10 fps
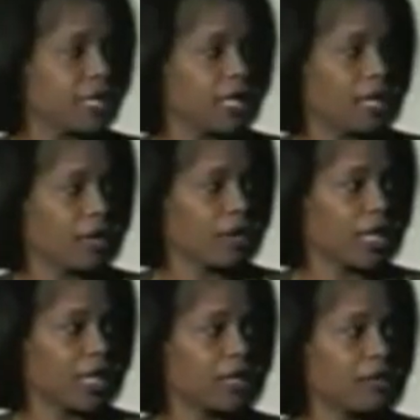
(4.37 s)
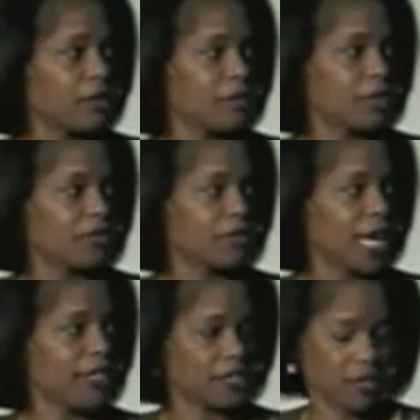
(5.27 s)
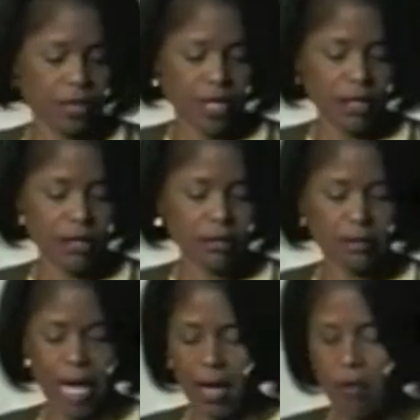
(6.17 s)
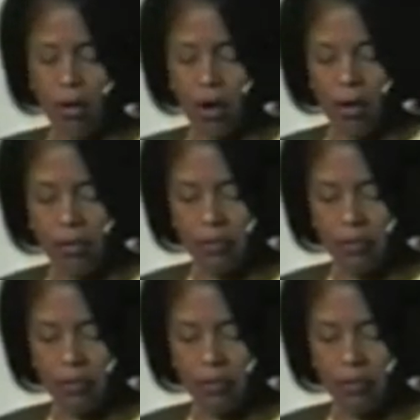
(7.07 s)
area with the flat screen on the back wall.